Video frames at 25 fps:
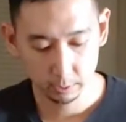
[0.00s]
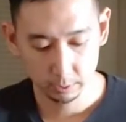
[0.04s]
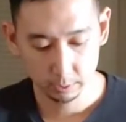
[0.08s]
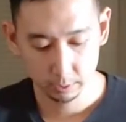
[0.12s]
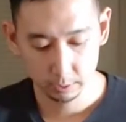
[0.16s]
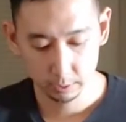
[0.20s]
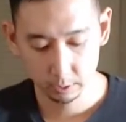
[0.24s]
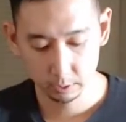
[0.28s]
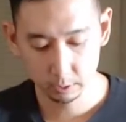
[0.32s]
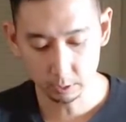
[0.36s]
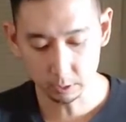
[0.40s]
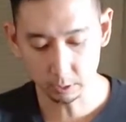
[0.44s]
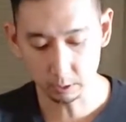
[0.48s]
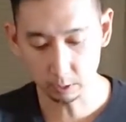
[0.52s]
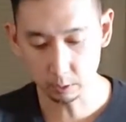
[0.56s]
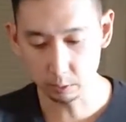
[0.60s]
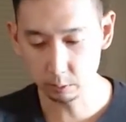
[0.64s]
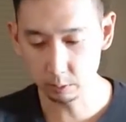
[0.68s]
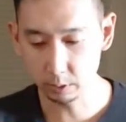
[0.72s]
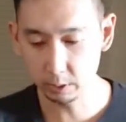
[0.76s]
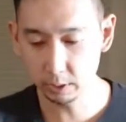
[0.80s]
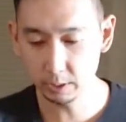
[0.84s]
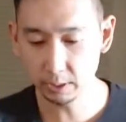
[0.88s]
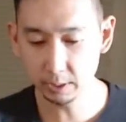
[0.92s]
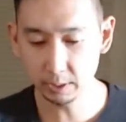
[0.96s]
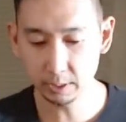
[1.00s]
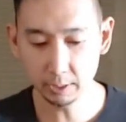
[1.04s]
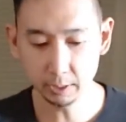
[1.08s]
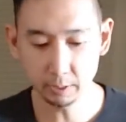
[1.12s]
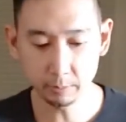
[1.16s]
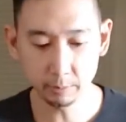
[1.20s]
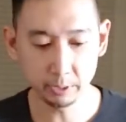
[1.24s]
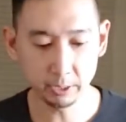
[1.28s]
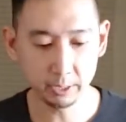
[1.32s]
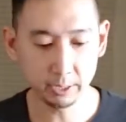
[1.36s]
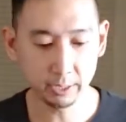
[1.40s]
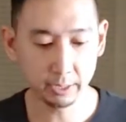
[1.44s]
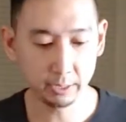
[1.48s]
So this is going to
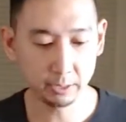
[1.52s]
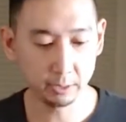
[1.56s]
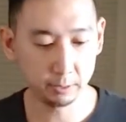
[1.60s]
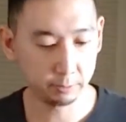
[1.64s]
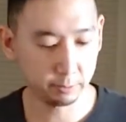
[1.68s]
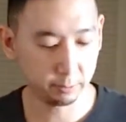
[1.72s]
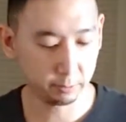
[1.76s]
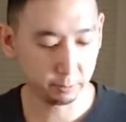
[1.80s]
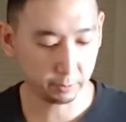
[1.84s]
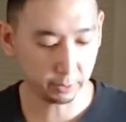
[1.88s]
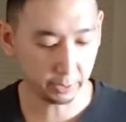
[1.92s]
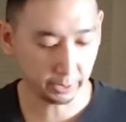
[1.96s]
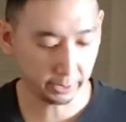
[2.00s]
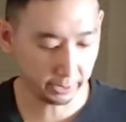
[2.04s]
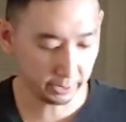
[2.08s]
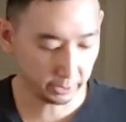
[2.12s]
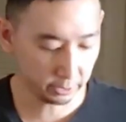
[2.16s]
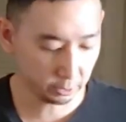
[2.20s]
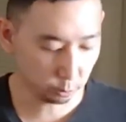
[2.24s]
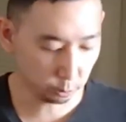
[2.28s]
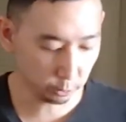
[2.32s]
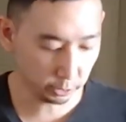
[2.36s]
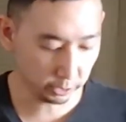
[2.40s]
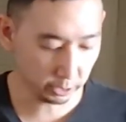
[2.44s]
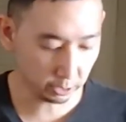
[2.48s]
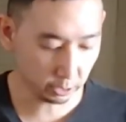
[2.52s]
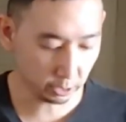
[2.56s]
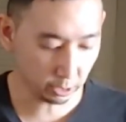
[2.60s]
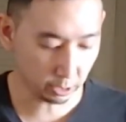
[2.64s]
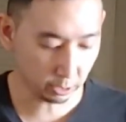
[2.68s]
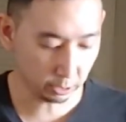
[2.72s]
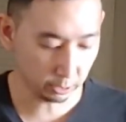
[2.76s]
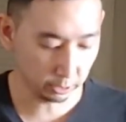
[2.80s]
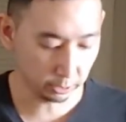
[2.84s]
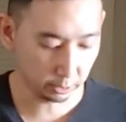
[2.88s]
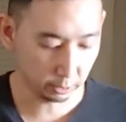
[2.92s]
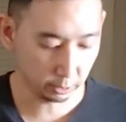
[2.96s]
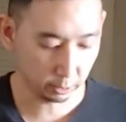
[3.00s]
be kind of, I guess we could
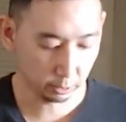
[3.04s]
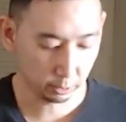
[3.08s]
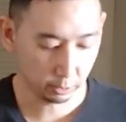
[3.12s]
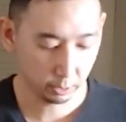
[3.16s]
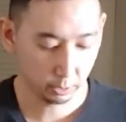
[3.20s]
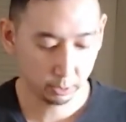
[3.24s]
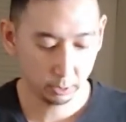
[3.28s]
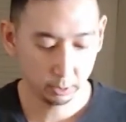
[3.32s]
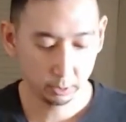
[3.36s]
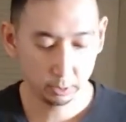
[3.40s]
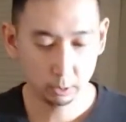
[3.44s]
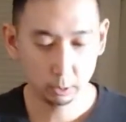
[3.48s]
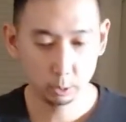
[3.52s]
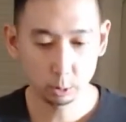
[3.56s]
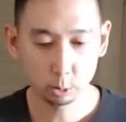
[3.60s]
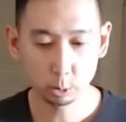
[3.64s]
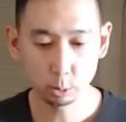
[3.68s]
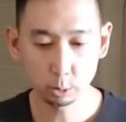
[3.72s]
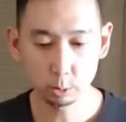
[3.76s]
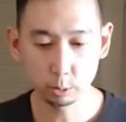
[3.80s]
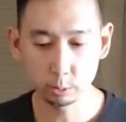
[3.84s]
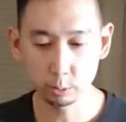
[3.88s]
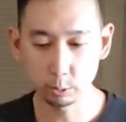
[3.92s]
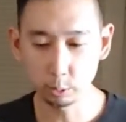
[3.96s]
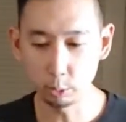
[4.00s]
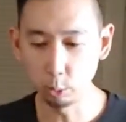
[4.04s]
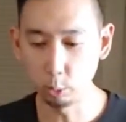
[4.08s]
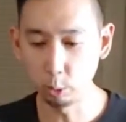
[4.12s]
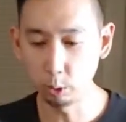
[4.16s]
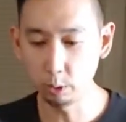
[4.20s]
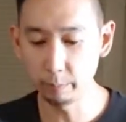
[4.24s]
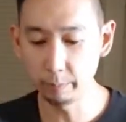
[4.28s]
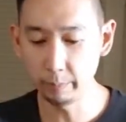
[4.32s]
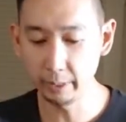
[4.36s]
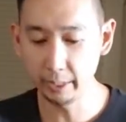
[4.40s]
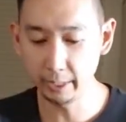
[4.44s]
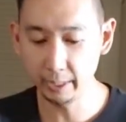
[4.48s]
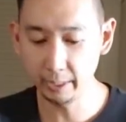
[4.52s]
call it
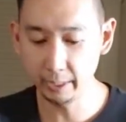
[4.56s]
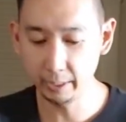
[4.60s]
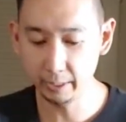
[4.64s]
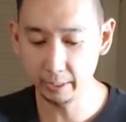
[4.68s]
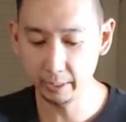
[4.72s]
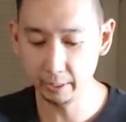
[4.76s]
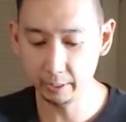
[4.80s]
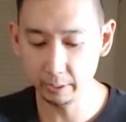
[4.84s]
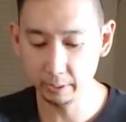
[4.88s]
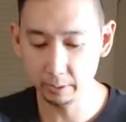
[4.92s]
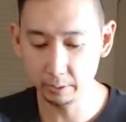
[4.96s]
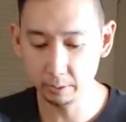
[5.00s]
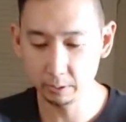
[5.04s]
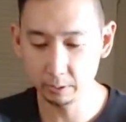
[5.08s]
gourmet